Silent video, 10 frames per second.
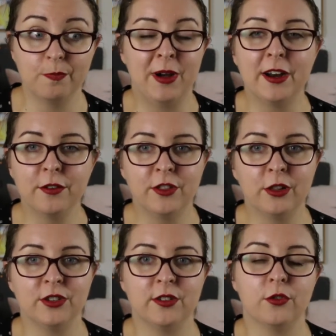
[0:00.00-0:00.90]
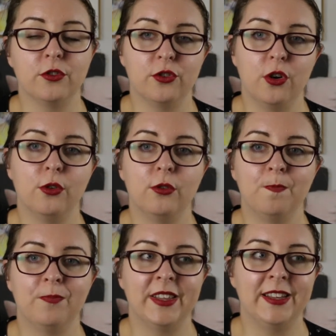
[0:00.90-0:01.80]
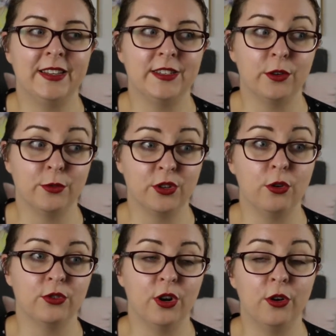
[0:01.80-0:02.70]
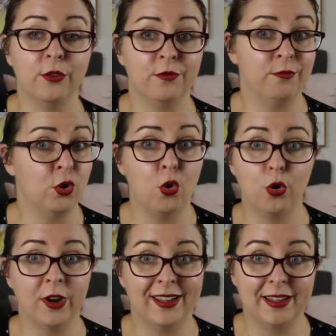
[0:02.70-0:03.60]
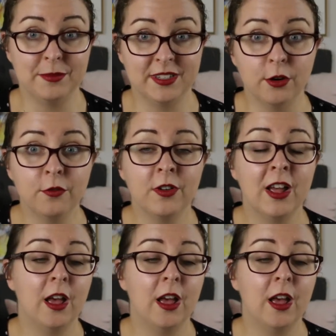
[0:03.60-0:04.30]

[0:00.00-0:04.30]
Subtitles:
Part of the loss of control is a result of Hawk himself,